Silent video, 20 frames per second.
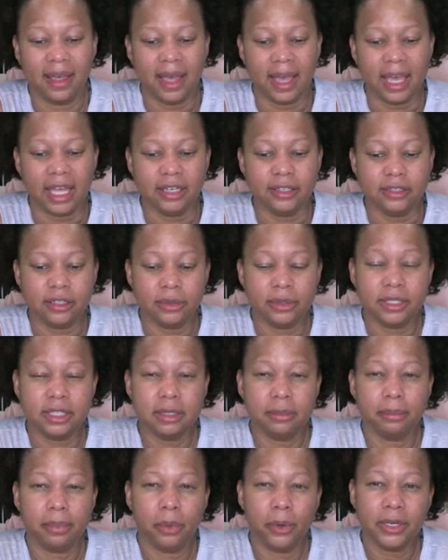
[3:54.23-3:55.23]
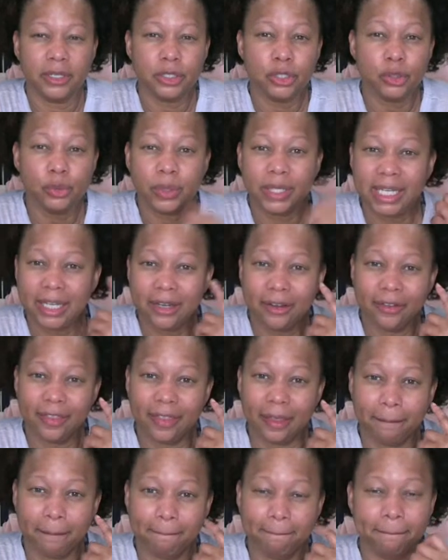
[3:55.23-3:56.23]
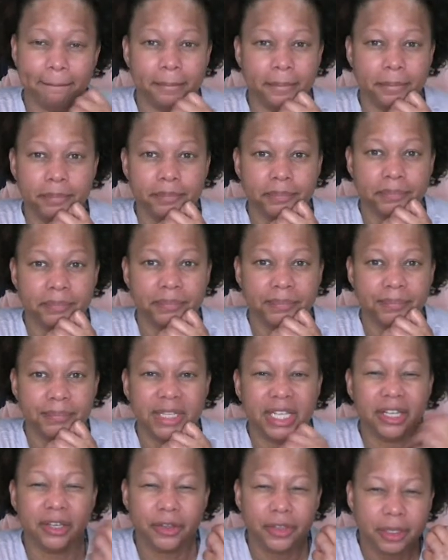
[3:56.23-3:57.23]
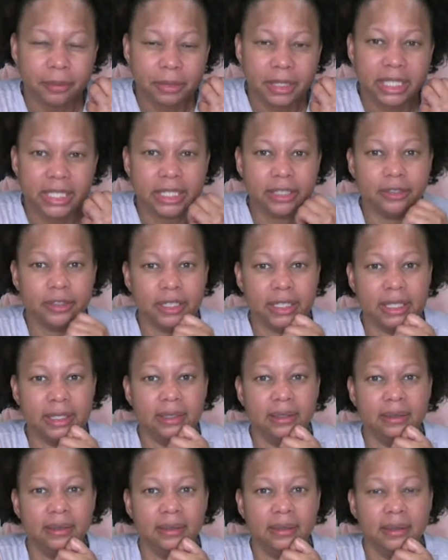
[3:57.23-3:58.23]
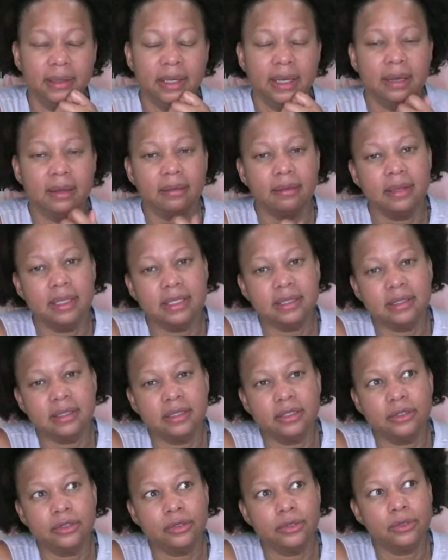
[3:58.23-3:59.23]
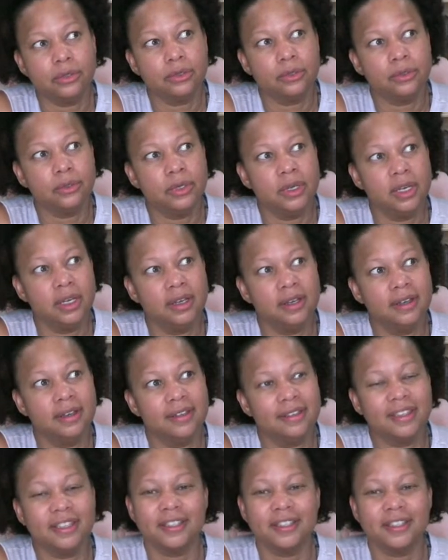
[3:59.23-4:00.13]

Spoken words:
And so it's important to hear them clearly, listen to the